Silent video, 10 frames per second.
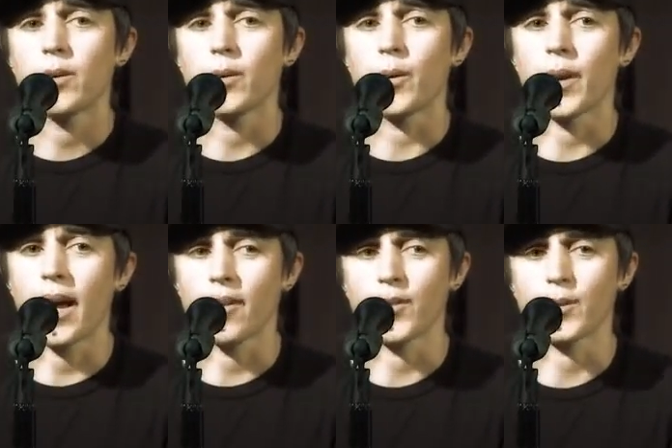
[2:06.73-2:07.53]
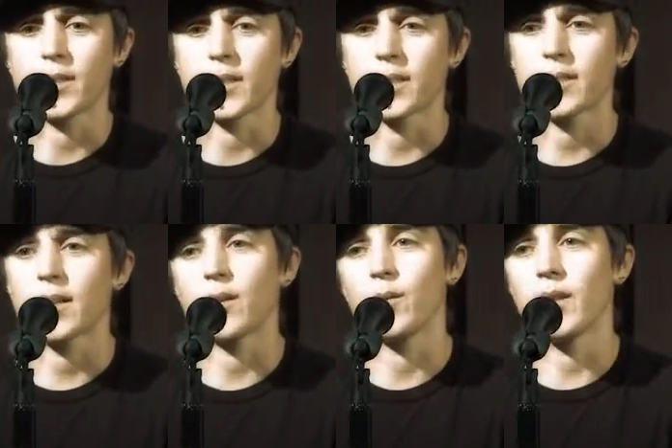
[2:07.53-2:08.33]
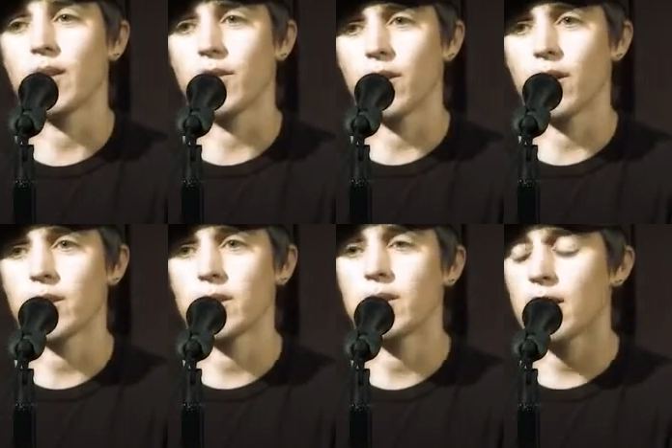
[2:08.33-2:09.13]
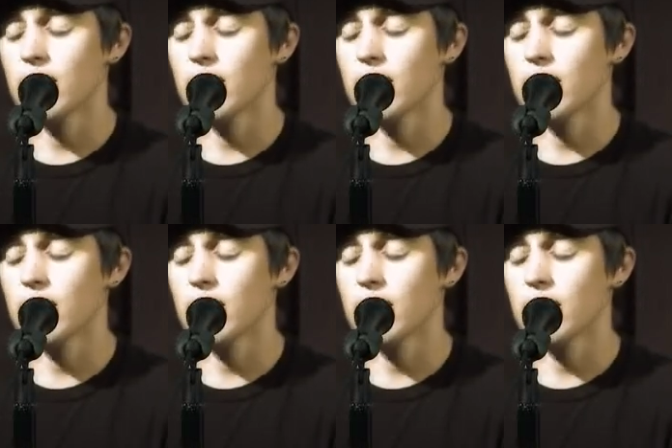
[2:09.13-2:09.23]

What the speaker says: who don't have those things and who they are not.